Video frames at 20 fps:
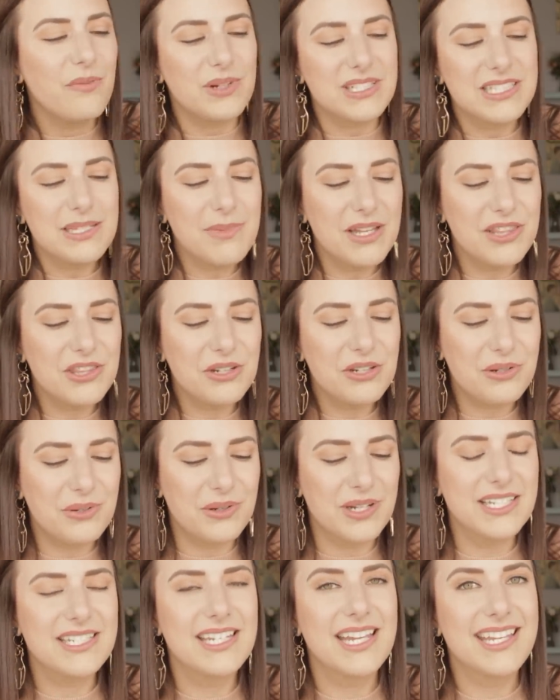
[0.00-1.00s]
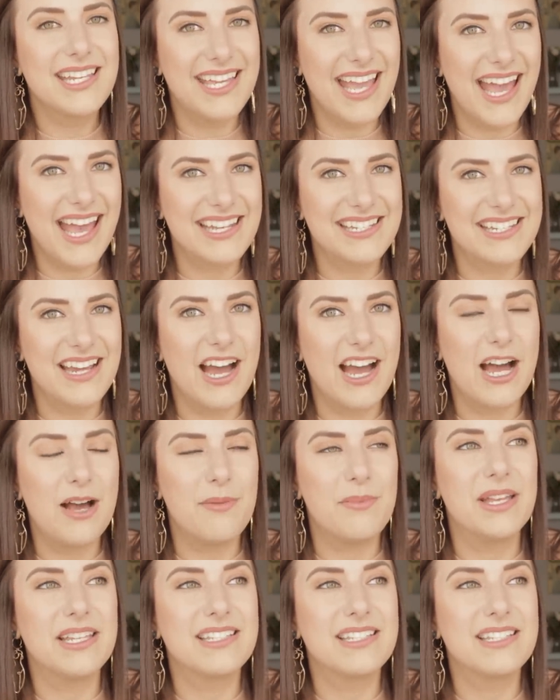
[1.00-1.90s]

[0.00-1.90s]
once a month you're going to get um,